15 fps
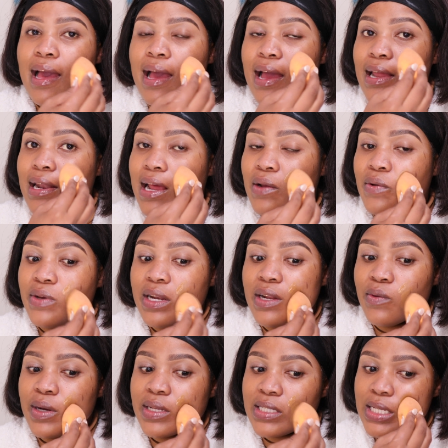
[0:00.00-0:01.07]
and I really
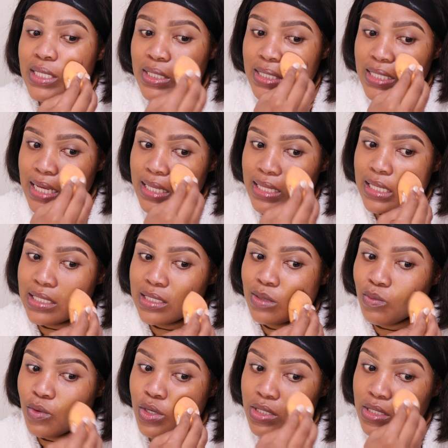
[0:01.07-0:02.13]
wanted to take this
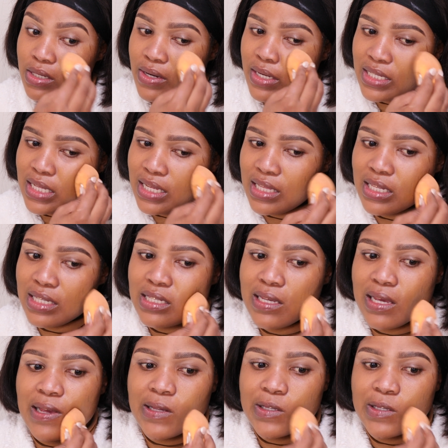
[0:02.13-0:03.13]
more seriously this year.